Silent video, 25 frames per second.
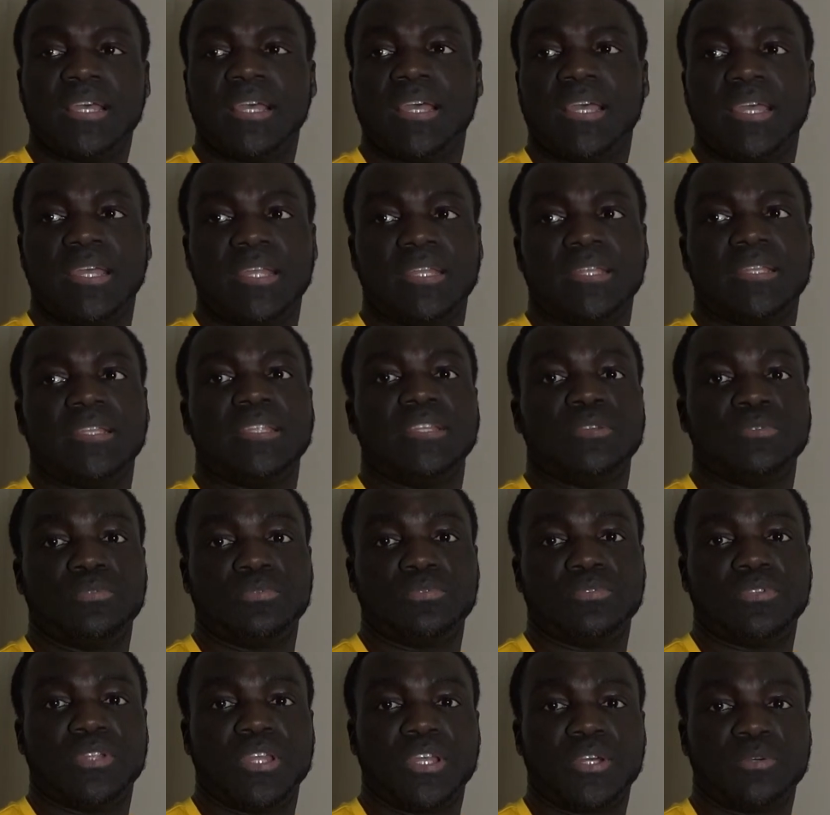and it
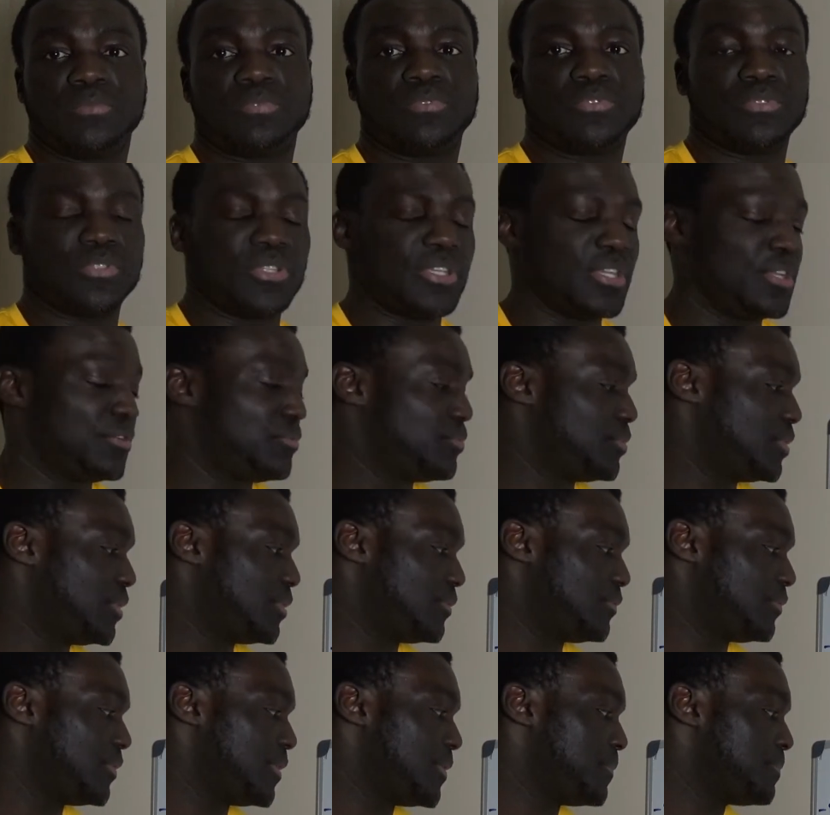would help to get rid
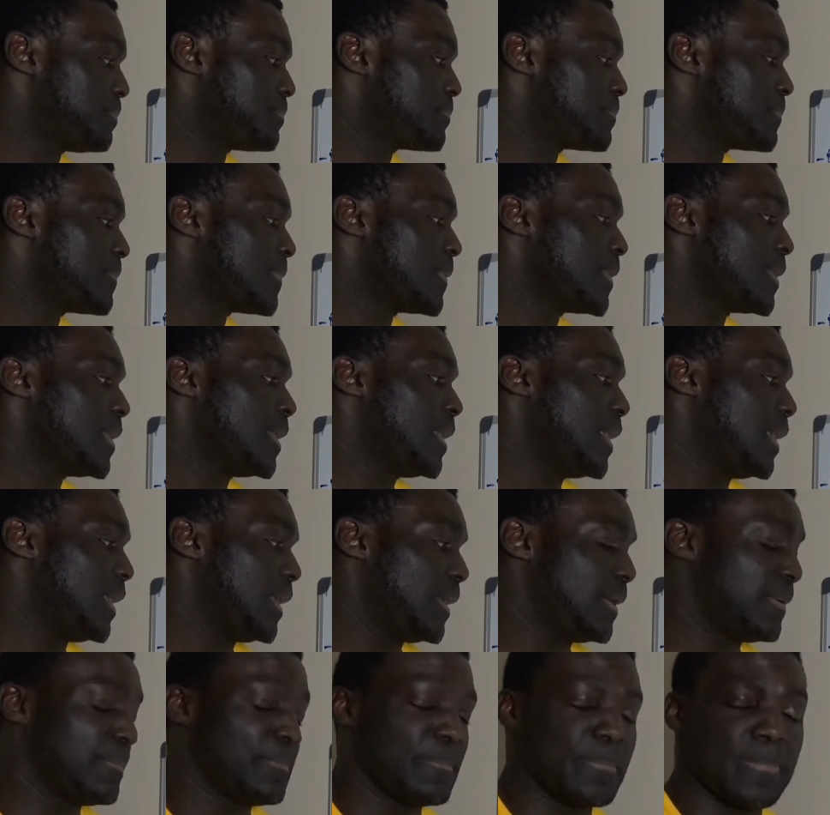of them.
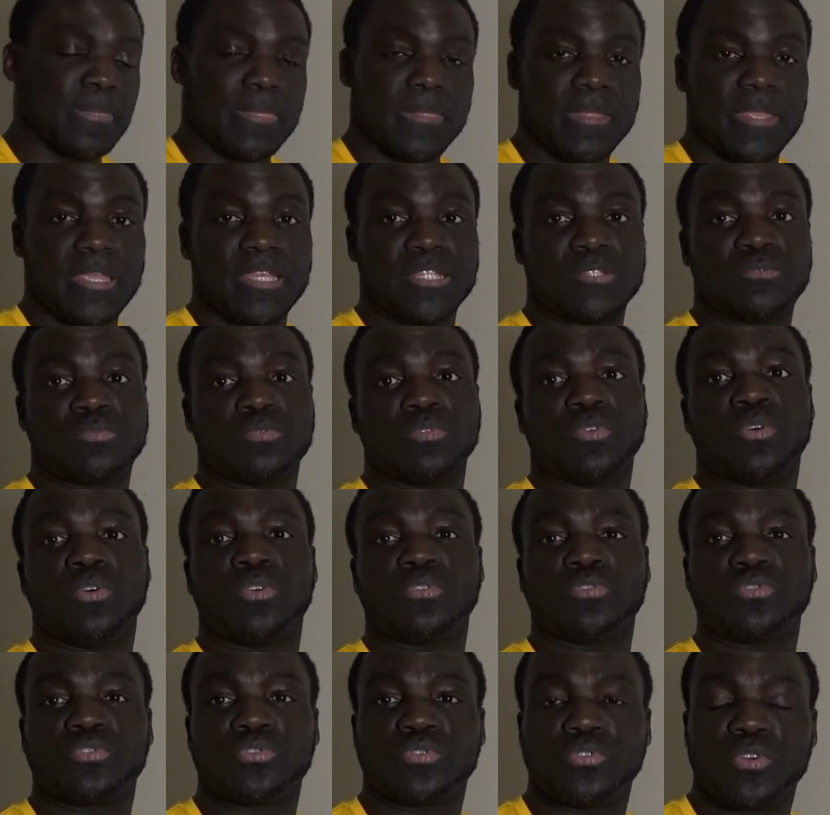It will
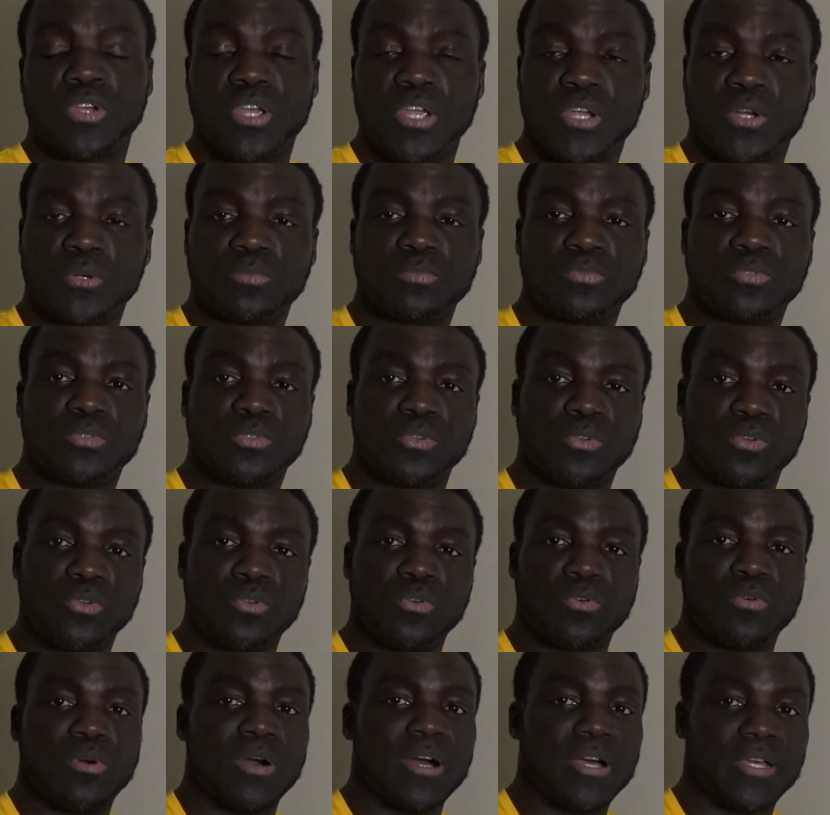also help to
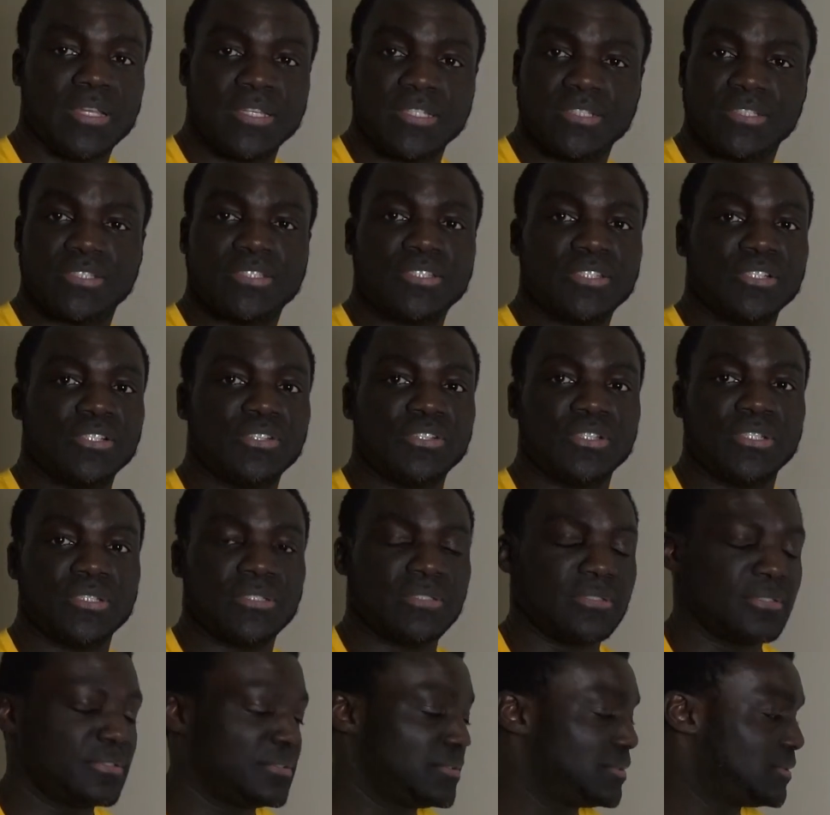lower
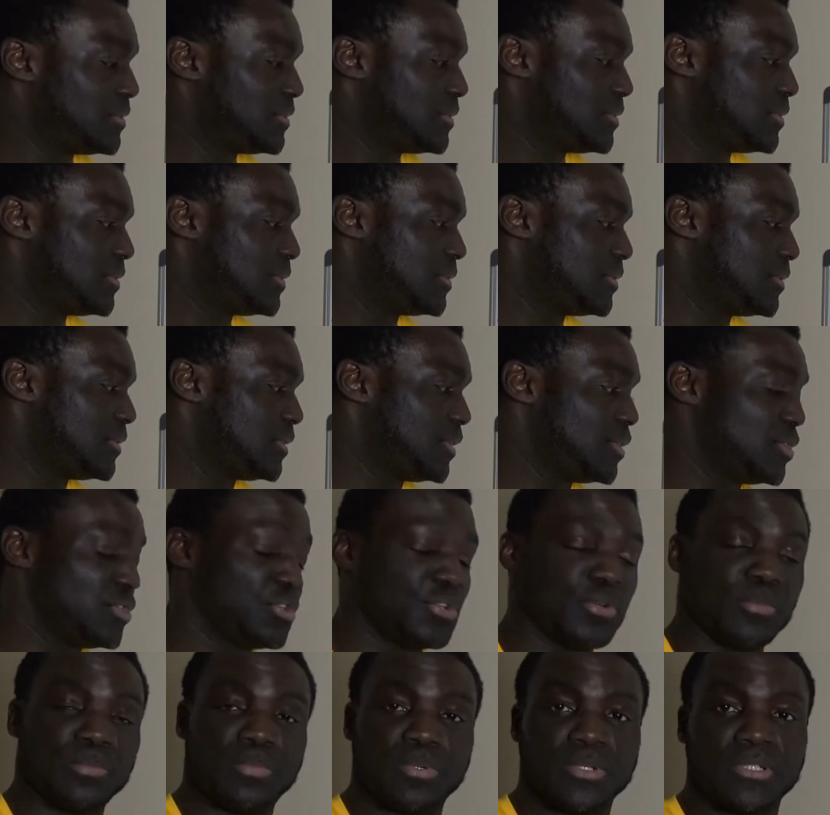insulin in
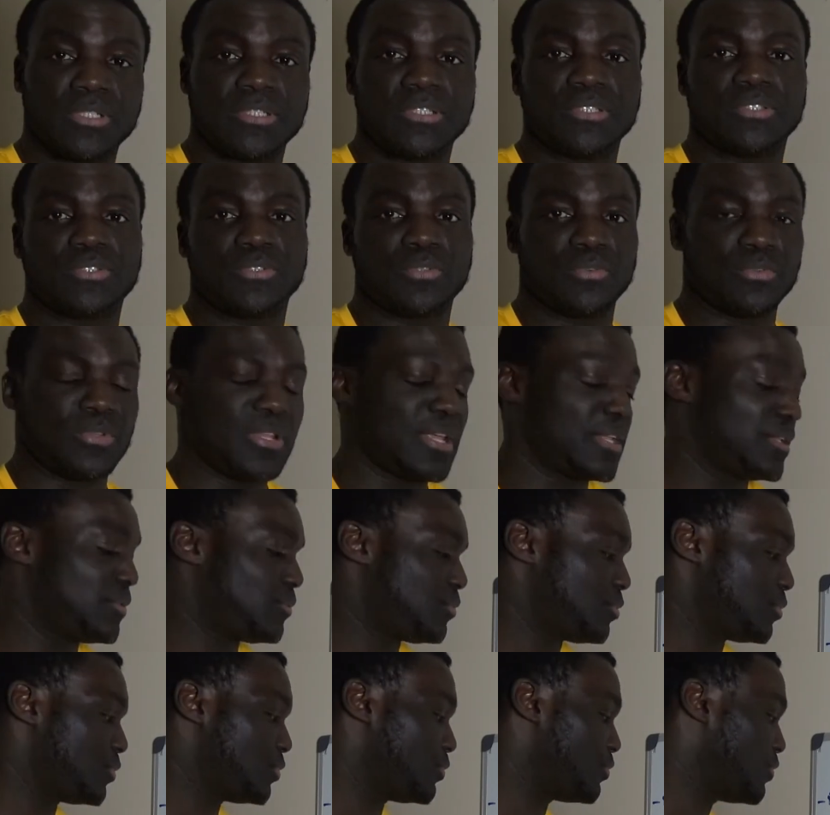your body, so
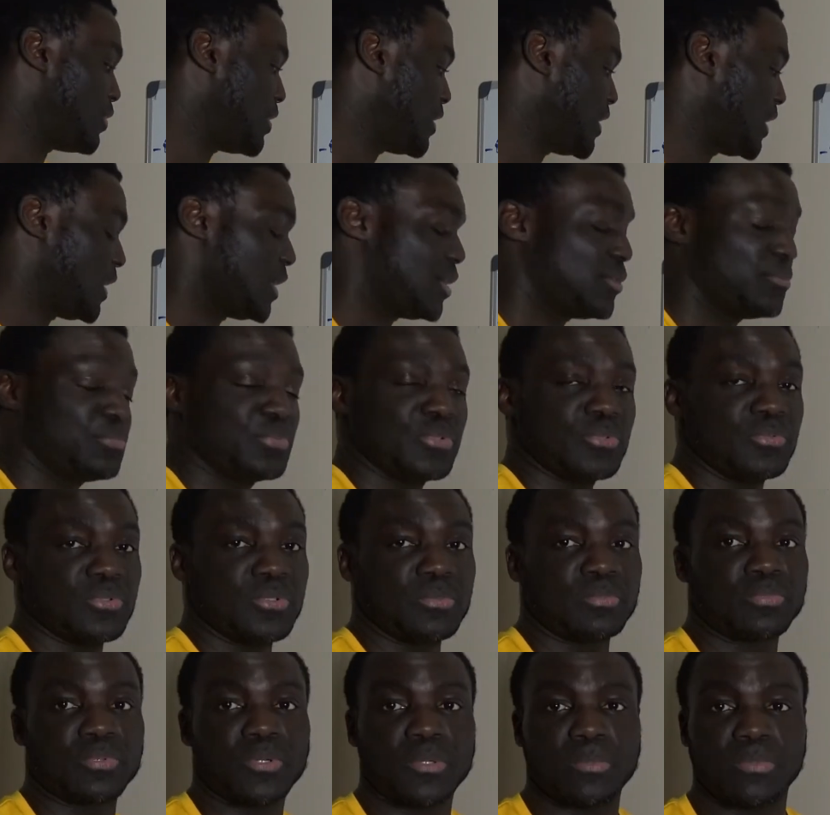that will help you with
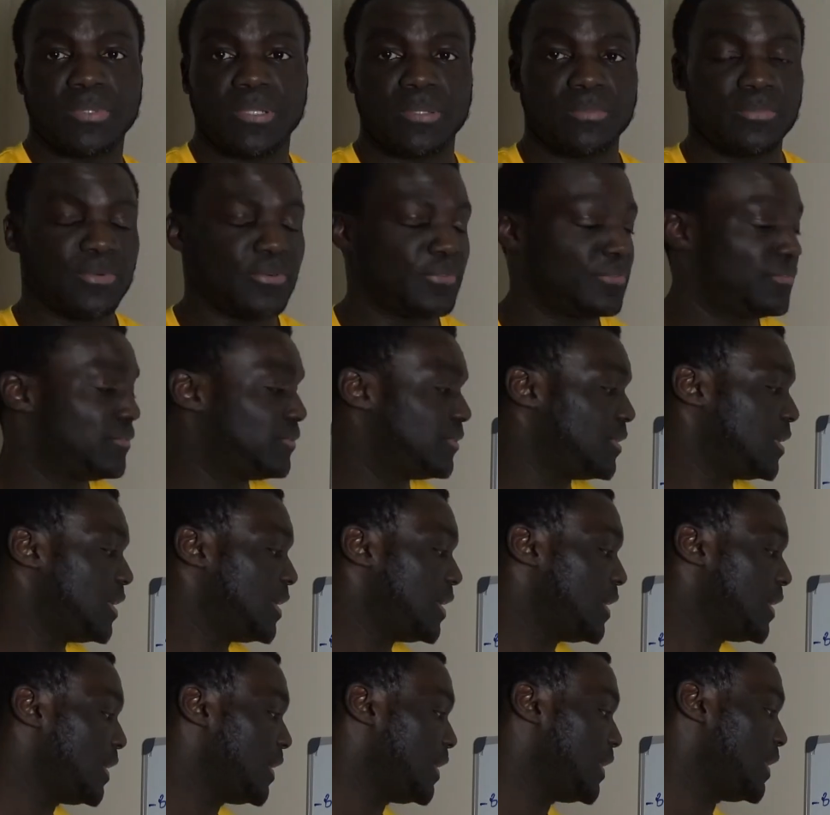the problem of
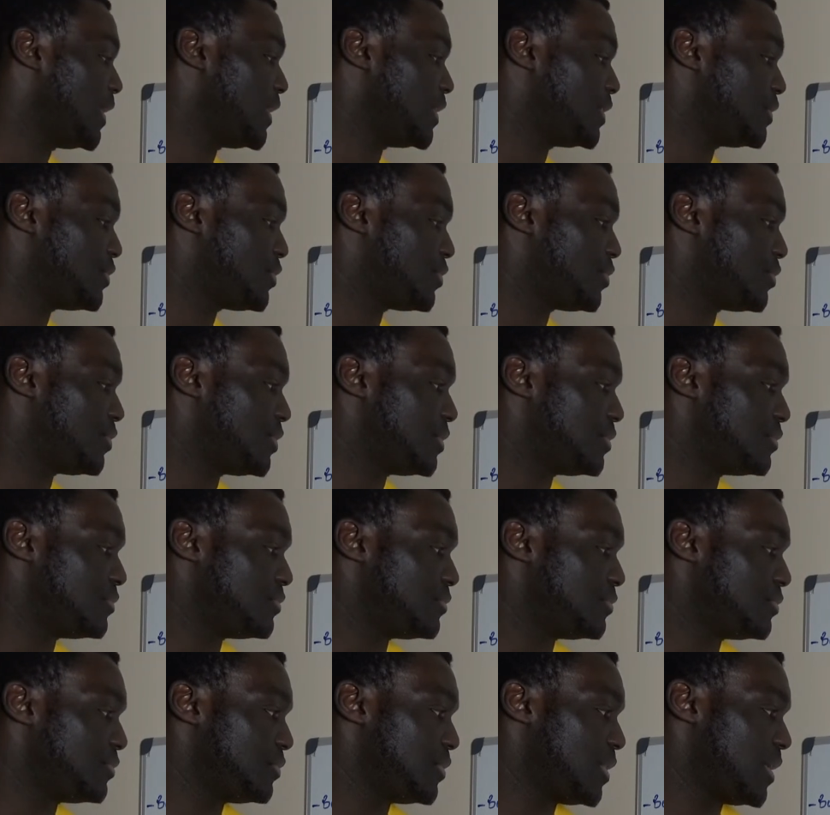insulin